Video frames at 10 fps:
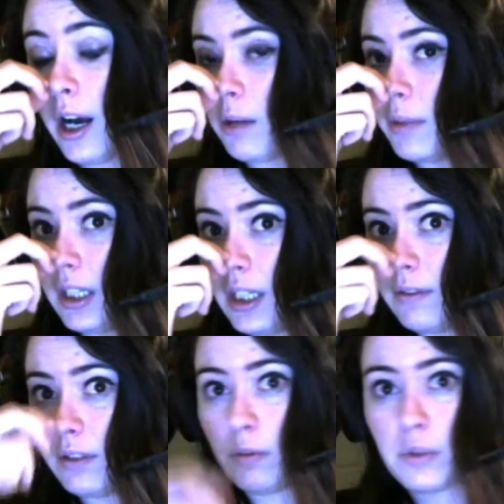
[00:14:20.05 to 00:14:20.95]
Albeit
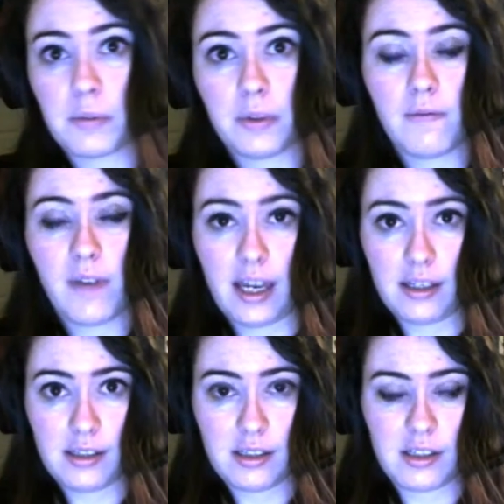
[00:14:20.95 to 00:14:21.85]
leveling was really
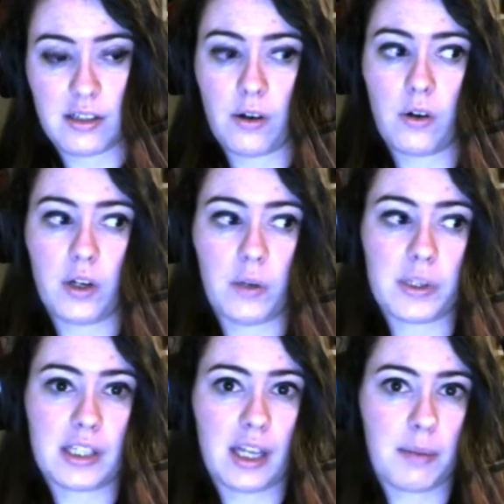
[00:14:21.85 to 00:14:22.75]
fast, so it
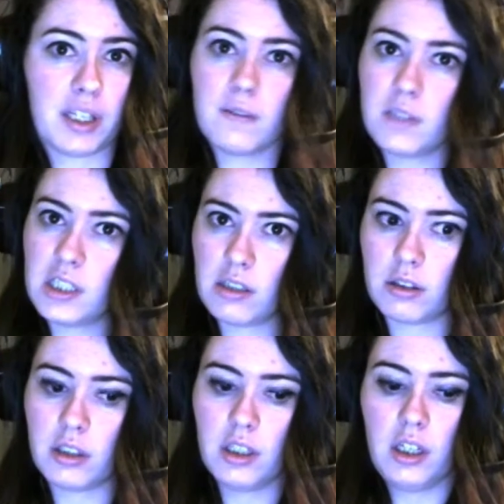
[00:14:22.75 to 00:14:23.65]
wasn't that big of a
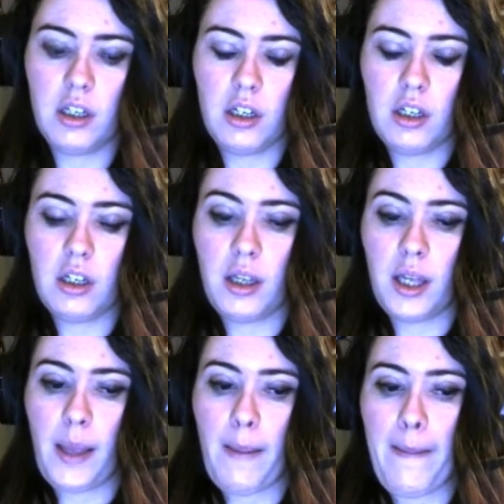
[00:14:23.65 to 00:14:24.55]
deal.
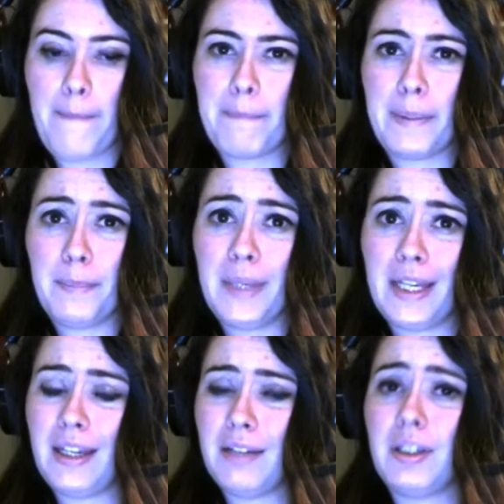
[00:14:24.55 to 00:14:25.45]
But
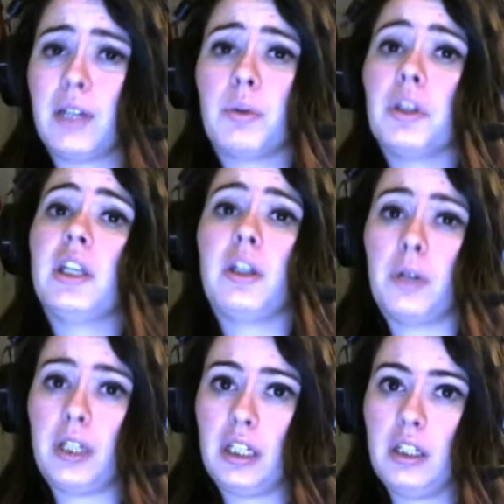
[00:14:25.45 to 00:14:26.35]
man, it would get really
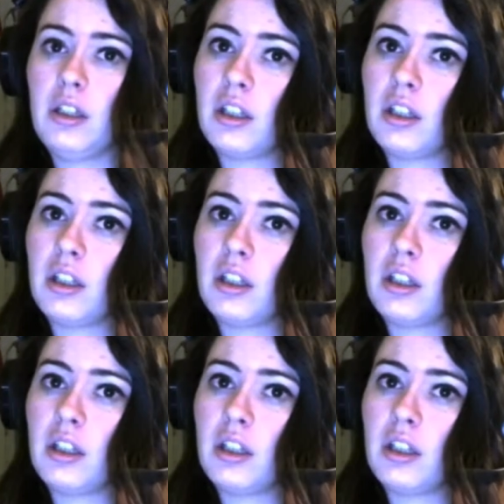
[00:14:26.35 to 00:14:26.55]
annoying.